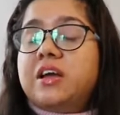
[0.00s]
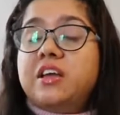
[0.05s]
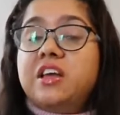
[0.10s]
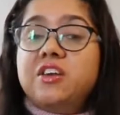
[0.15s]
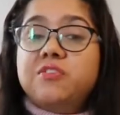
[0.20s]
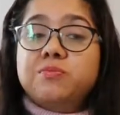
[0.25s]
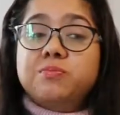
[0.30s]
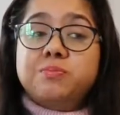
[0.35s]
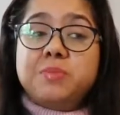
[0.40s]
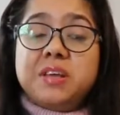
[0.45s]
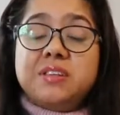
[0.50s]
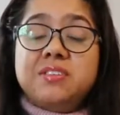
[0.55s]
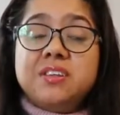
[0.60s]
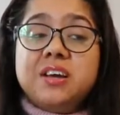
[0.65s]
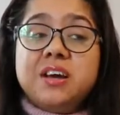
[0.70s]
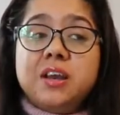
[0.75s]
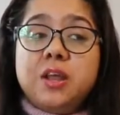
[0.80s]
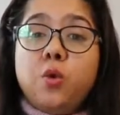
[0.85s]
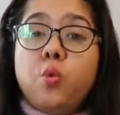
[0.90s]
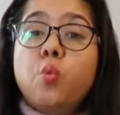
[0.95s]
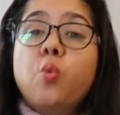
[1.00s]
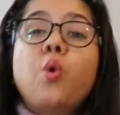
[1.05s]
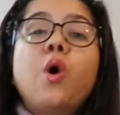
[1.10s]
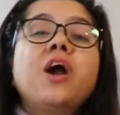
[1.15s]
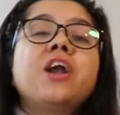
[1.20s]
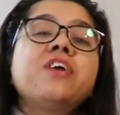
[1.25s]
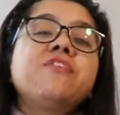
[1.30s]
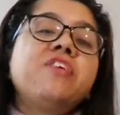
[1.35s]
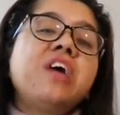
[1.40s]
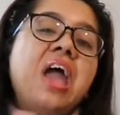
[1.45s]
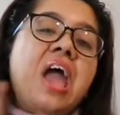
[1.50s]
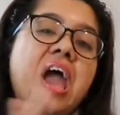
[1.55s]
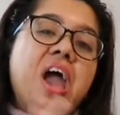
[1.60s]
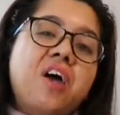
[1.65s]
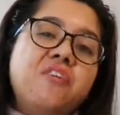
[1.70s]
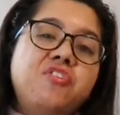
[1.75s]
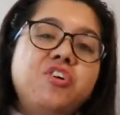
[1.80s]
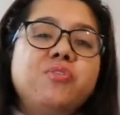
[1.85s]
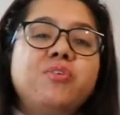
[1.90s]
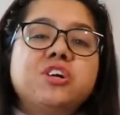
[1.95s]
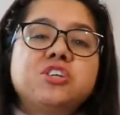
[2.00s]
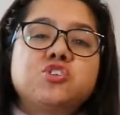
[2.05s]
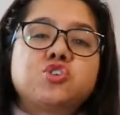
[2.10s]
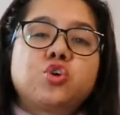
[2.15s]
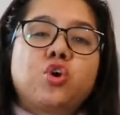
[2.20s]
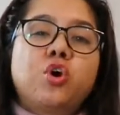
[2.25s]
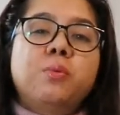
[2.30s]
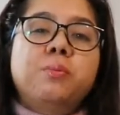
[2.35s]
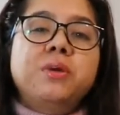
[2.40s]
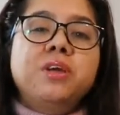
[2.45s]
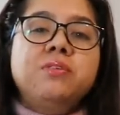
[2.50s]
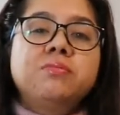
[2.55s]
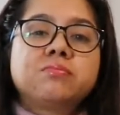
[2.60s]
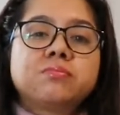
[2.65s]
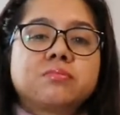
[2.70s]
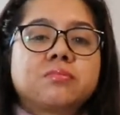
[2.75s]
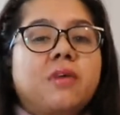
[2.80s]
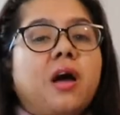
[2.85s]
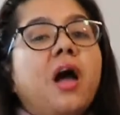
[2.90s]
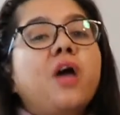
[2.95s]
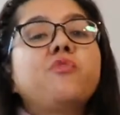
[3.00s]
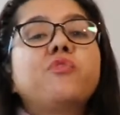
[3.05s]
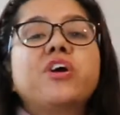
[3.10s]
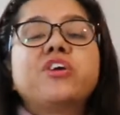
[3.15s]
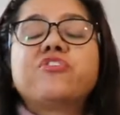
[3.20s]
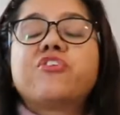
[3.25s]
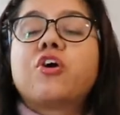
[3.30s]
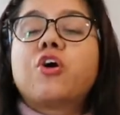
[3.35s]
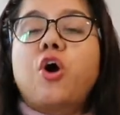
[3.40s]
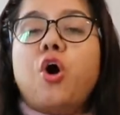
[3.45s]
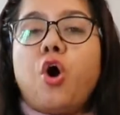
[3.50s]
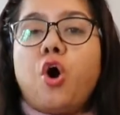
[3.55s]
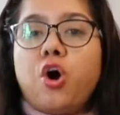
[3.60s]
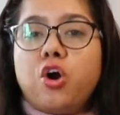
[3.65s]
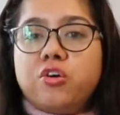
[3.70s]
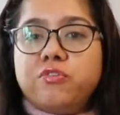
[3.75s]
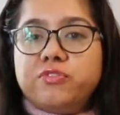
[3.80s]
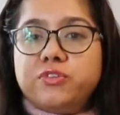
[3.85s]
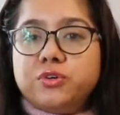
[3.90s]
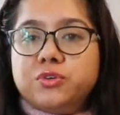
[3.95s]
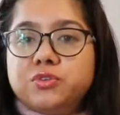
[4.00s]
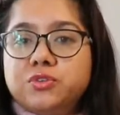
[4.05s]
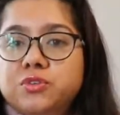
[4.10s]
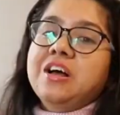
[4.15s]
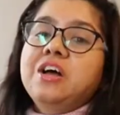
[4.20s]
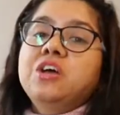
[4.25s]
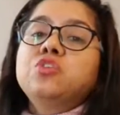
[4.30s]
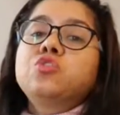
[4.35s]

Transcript: In basically whatever everyone told me, I went for all of those.